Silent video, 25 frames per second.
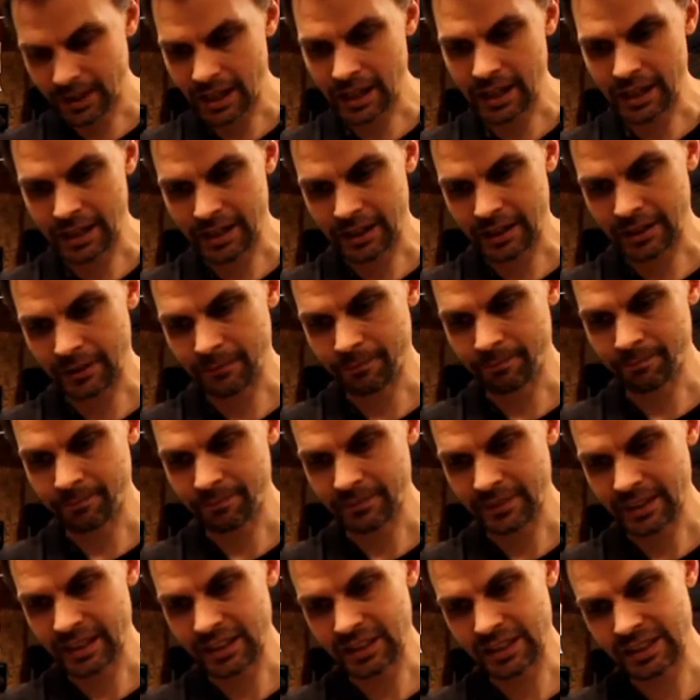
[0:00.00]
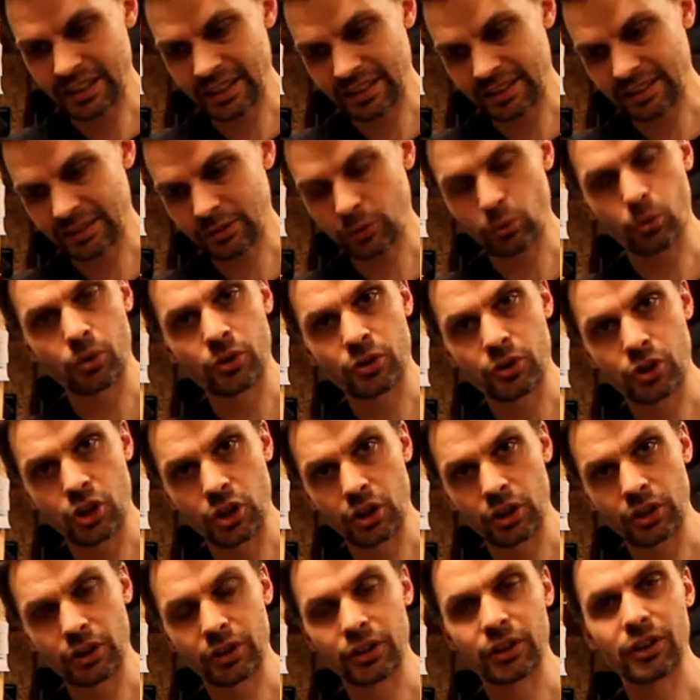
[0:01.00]
um,
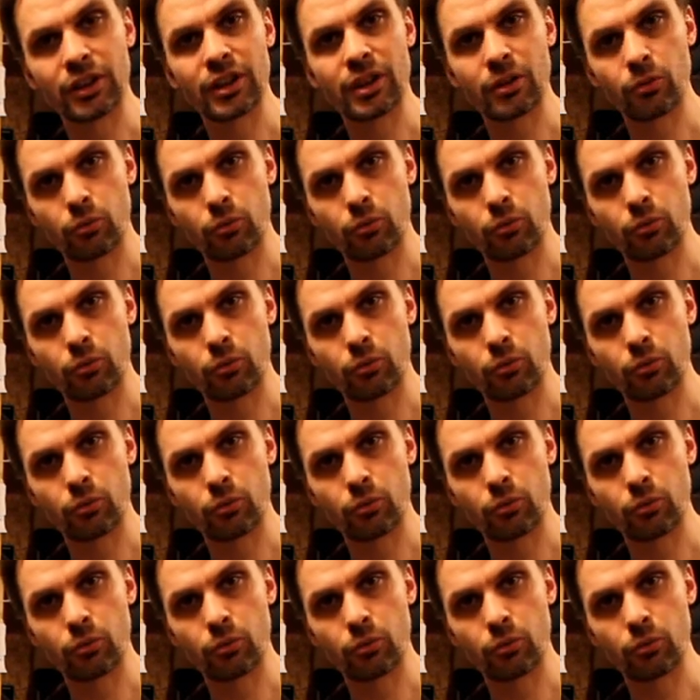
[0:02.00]
distortion